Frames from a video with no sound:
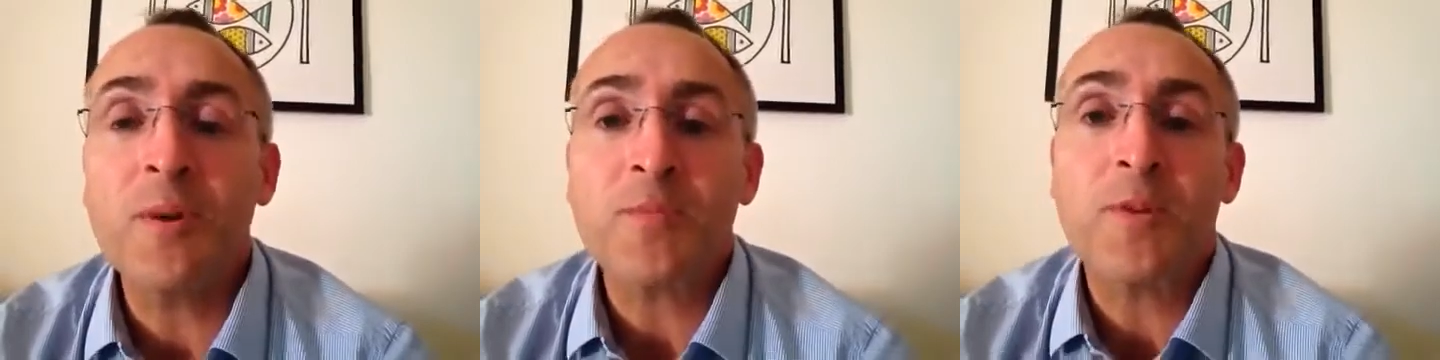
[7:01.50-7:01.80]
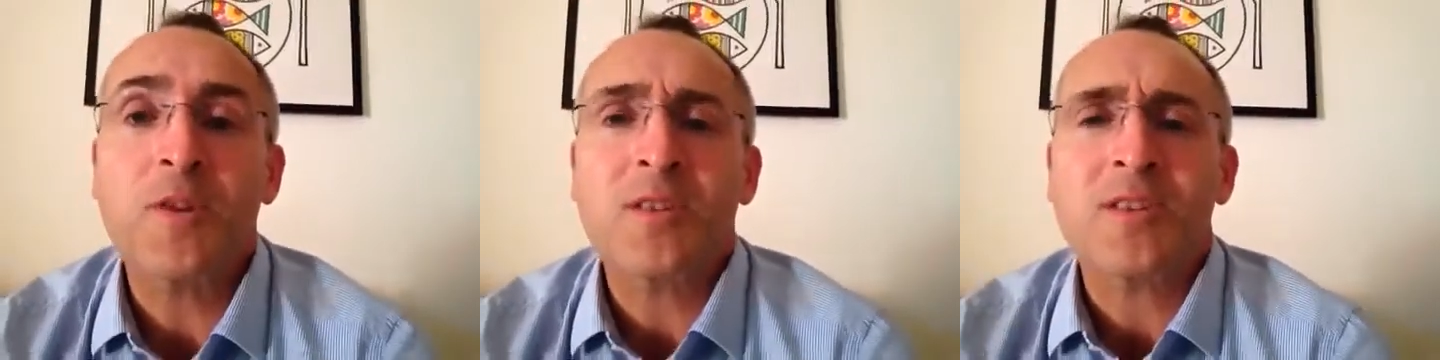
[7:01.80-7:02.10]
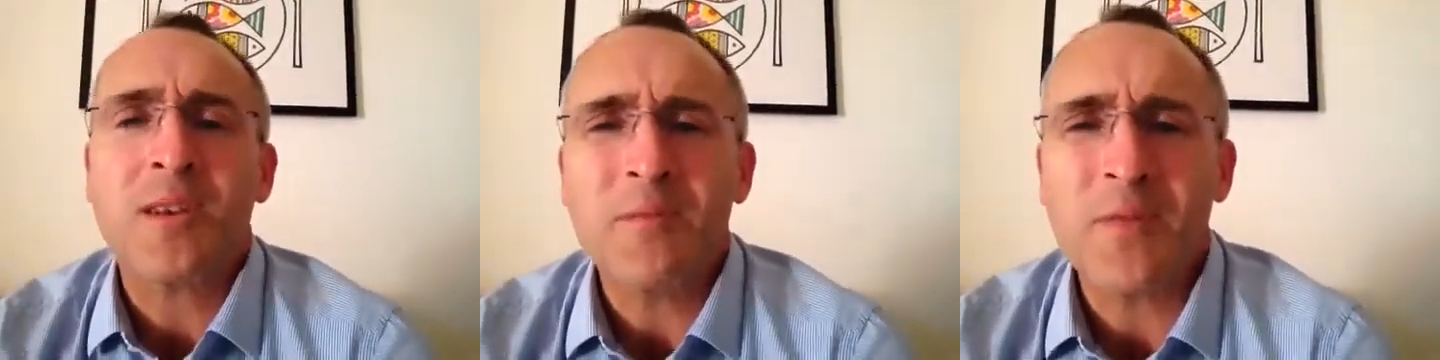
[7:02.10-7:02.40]
You must be good at
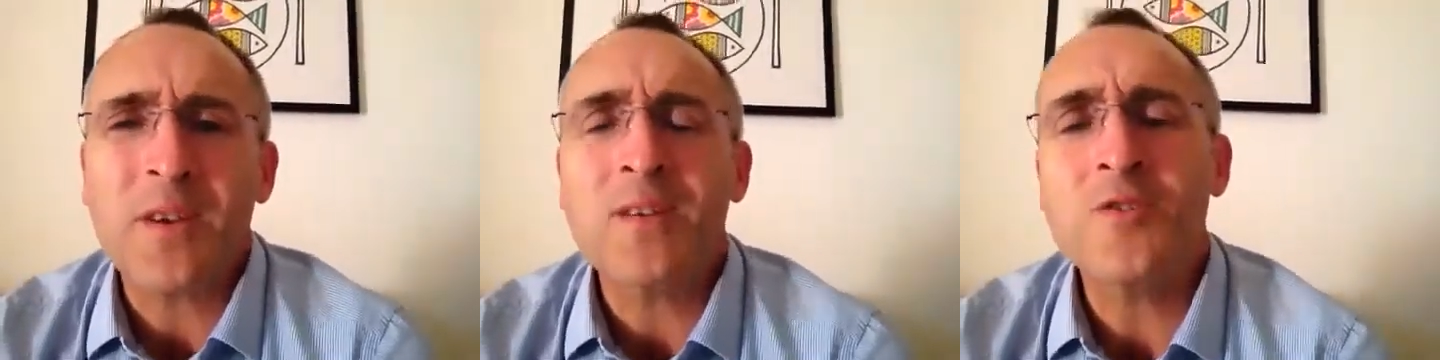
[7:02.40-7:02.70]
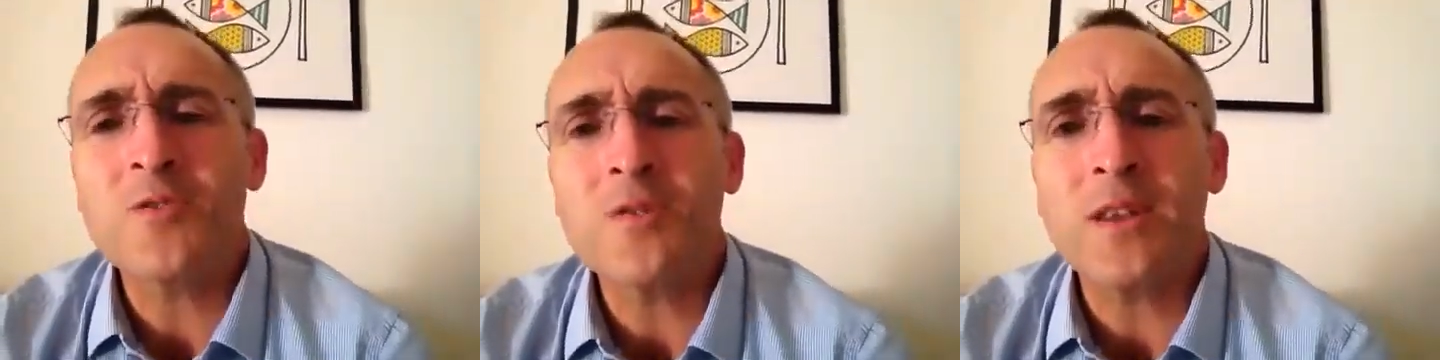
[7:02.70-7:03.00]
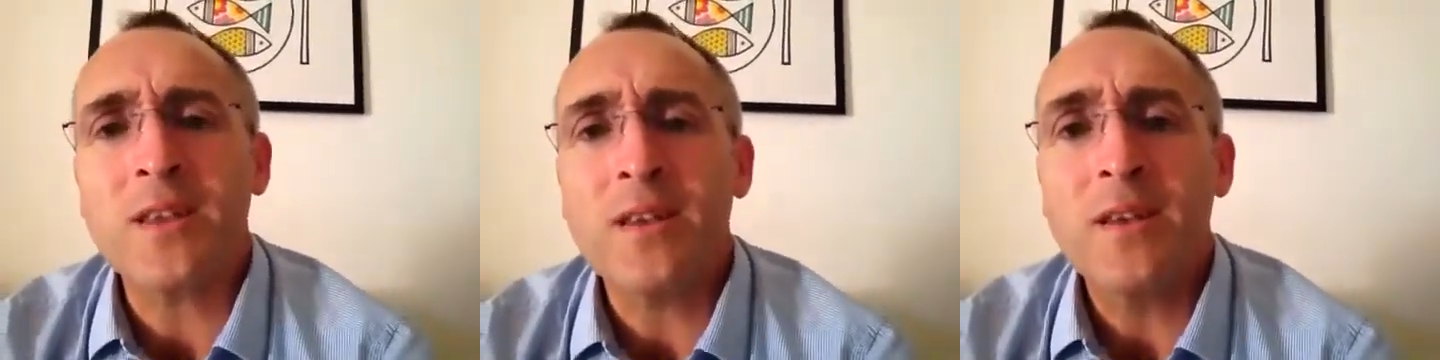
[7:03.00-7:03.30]
something,
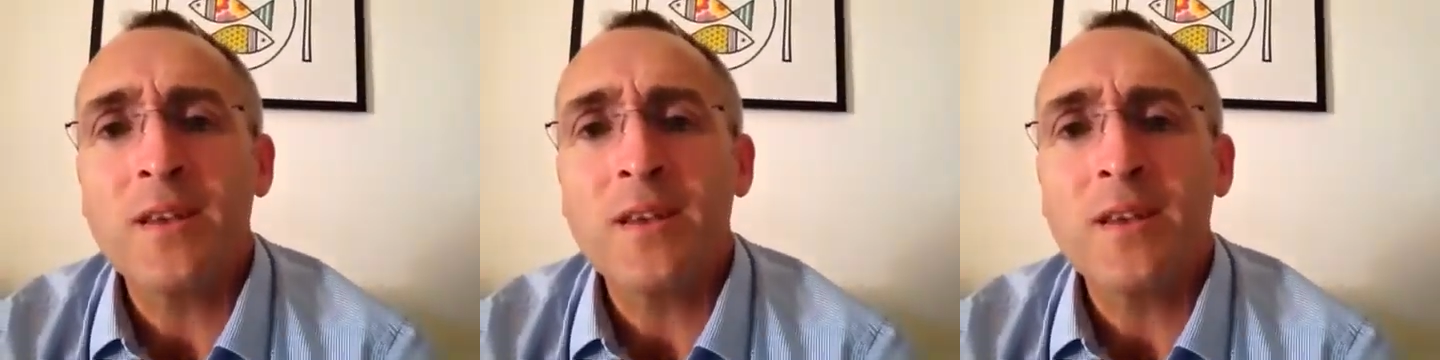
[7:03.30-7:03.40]
surely.